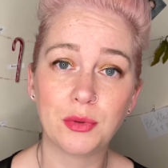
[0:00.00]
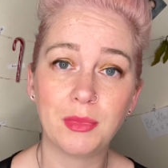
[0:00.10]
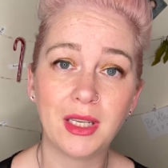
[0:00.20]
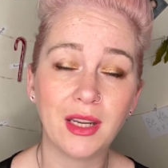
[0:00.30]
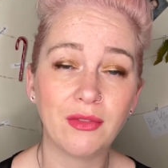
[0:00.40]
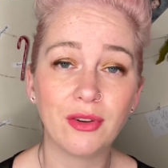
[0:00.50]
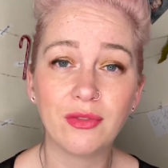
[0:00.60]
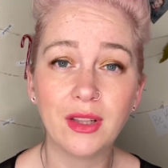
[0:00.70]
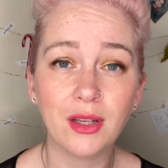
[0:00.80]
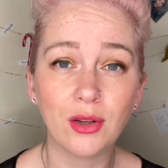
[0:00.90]
me if you're
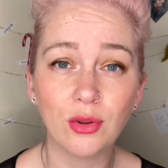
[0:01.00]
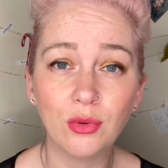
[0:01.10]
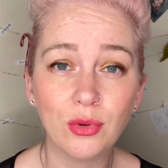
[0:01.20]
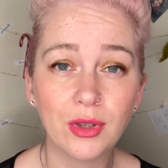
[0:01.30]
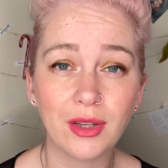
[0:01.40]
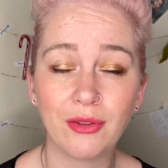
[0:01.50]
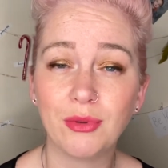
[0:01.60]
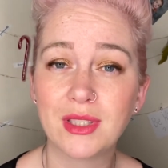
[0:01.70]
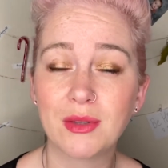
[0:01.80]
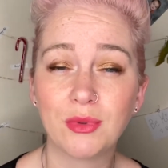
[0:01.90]
feeling alone, if you want
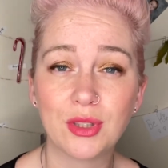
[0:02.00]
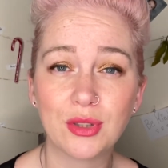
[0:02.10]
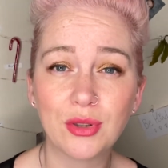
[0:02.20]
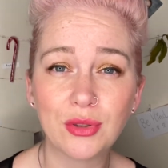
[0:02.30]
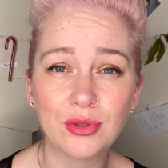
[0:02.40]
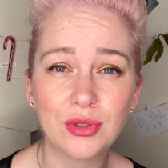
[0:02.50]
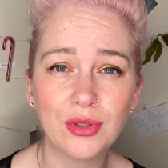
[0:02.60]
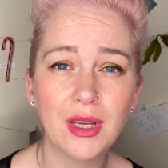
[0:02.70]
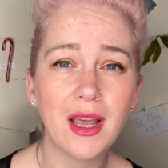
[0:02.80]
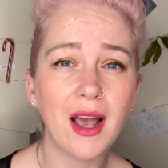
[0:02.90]
someone to talk to.
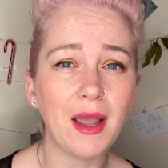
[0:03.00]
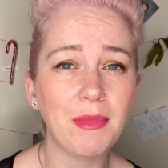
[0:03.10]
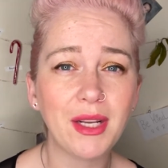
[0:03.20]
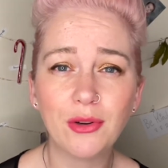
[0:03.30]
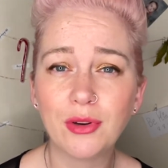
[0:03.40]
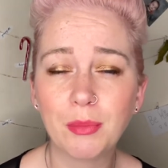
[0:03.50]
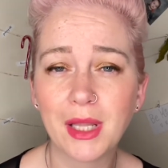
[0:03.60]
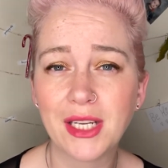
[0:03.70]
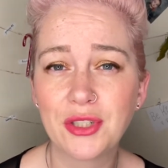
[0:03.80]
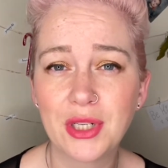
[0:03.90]
I might not reply
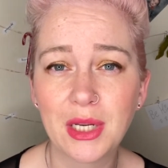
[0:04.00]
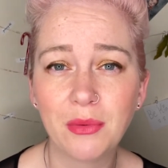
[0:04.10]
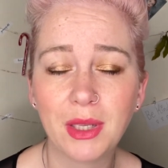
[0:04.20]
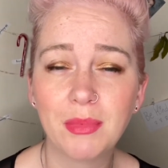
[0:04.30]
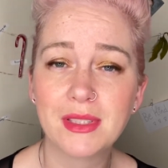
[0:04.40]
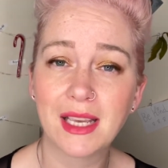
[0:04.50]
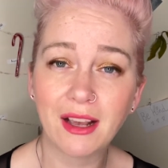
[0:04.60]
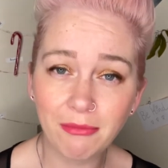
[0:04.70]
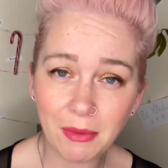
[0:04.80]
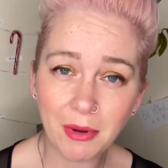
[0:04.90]
straight away because I have
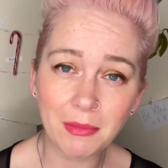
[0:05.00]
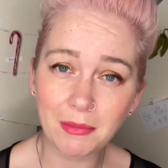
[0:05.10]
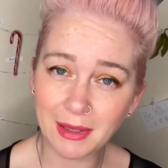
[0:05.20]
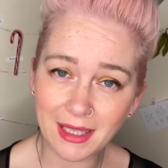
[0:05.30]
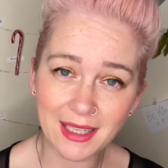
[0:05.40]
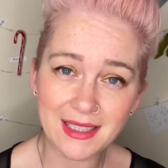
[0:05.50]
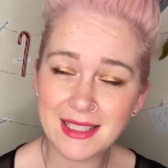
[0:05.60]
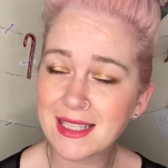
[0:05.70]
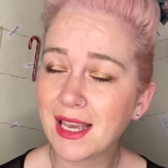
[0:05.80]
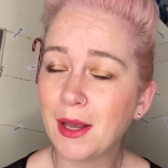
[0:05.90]
my mum and my kids.
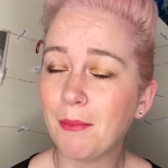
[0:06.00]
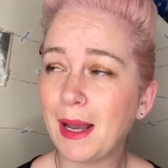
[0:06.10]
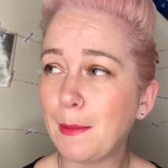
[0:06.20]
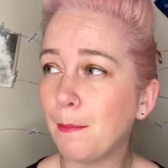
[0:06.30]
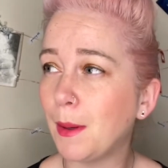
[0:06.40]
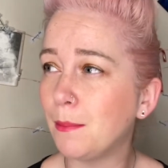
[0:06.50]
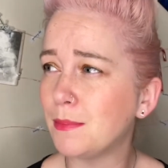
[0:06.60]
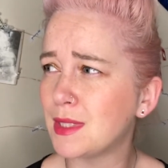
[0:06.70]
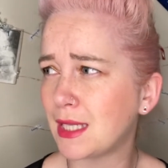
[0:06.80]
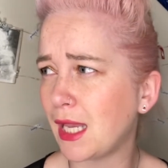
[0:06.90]
My
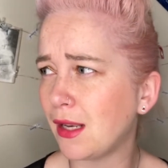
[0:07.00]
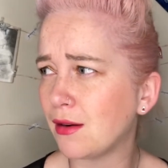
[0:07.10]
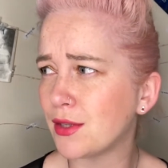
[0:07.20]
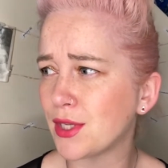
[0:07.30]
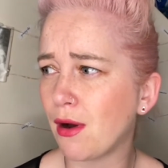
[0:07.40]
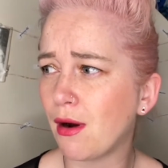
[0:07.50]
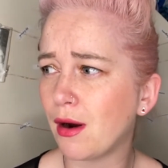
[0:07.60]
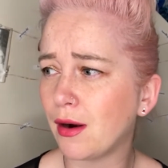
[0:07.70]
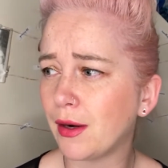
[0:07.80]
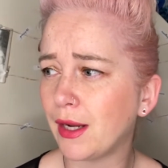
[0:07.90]
mum's carers
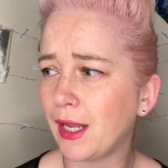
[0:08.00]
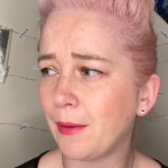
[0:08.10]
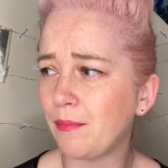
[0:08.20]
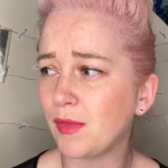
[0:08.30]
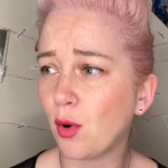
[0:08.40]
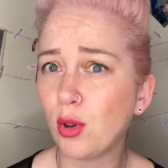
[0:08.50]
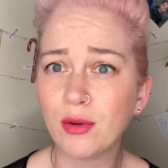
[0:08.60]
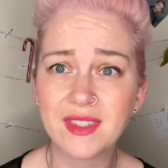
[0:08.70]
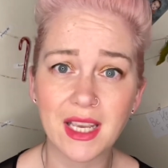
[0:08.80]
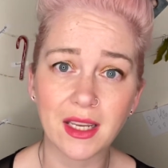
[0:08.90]
are all off
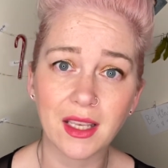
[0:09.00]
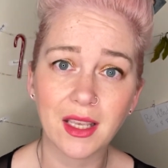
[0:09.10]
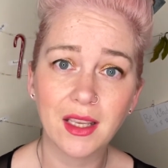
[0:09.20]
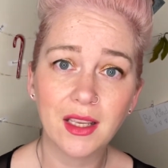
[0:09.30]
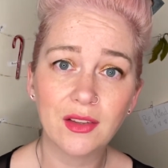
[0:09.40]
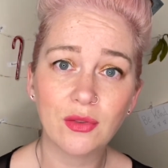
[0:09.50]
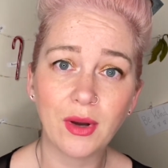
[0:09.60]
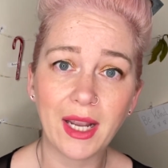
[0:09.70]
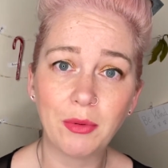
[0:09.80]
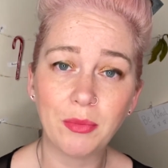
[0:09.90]
sick. So
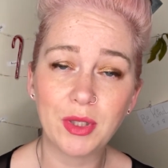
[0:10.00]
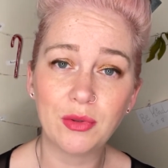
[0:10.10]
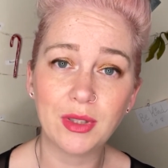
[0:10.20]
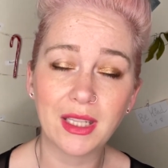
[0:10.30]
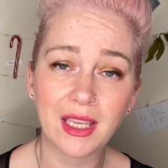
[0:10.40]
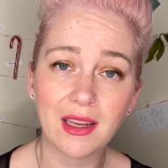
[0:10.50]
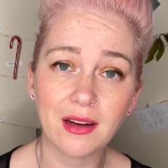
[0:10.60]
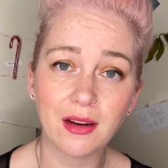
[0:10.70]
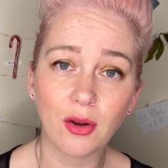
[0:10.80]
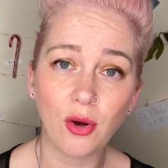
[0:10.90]
I will be doing the
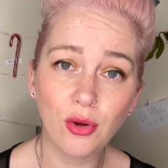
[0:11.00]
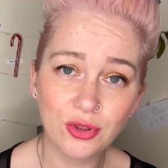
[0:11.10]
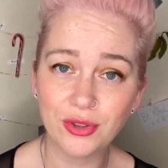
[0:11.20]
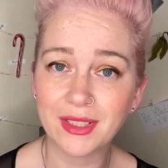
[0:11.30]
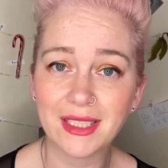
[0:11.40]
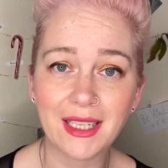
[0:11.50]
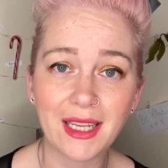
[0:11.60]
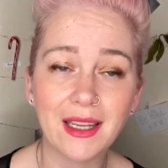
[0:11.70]
care all during the day